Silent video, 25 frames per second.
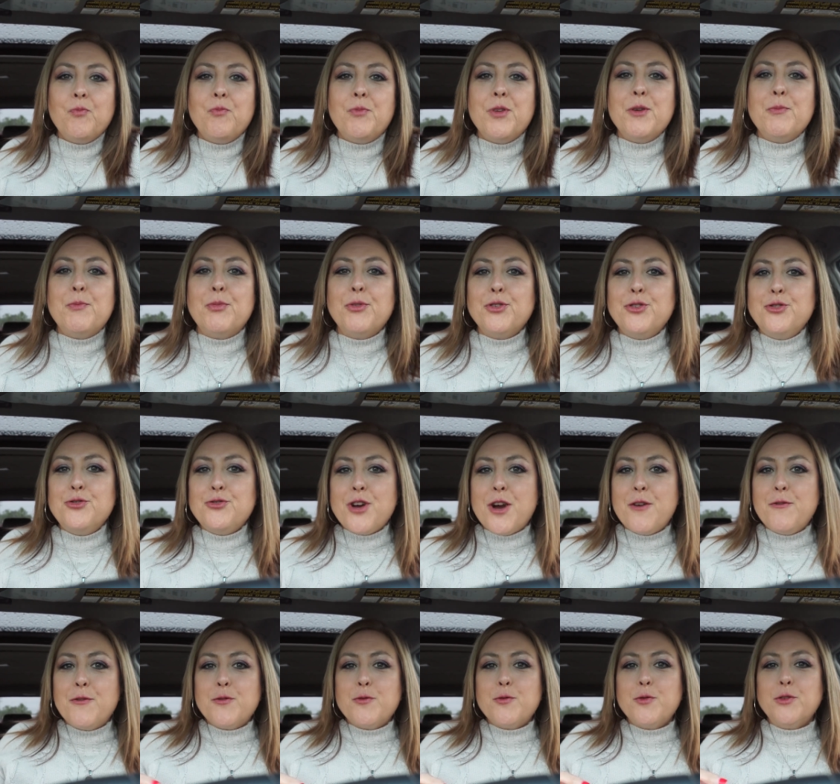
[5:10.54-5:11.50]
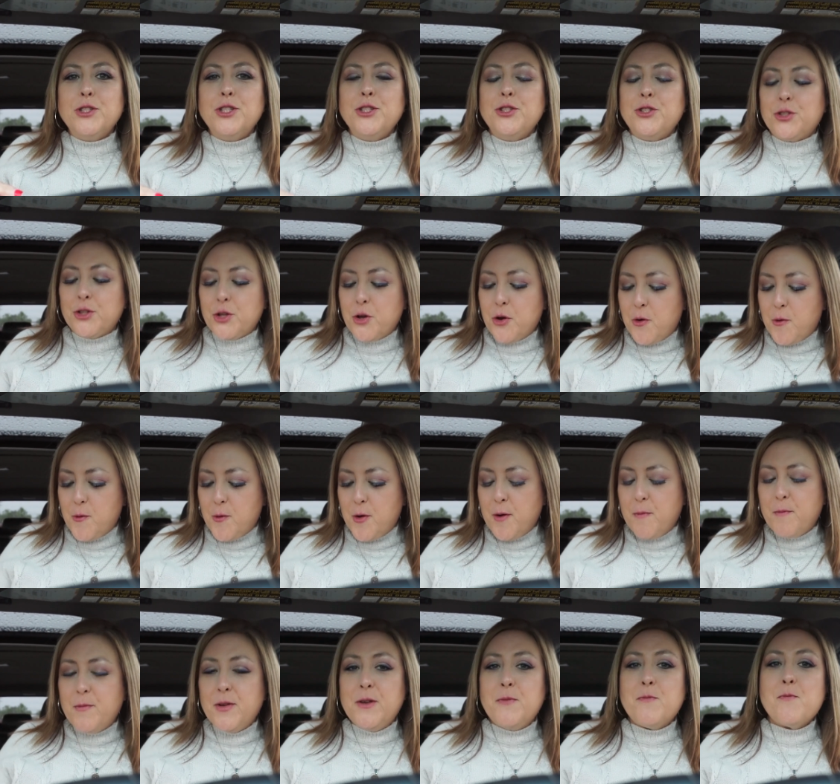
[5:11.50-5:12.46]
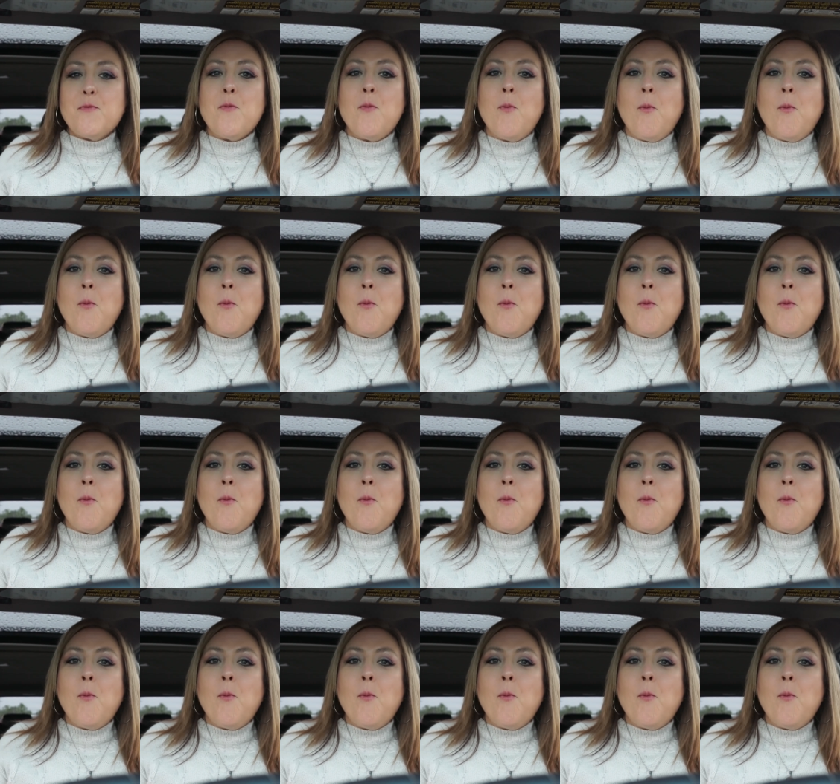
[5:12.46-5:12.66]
People are driving really slow around me.